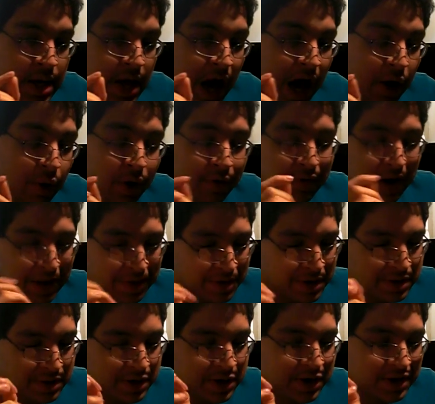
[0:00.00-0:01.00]
However, I
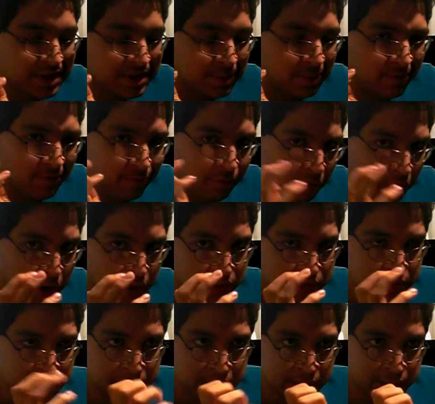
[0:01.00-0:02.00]
think there is some
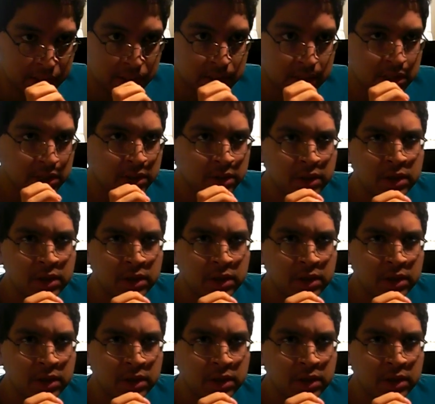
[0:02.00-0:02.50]
flaws in this.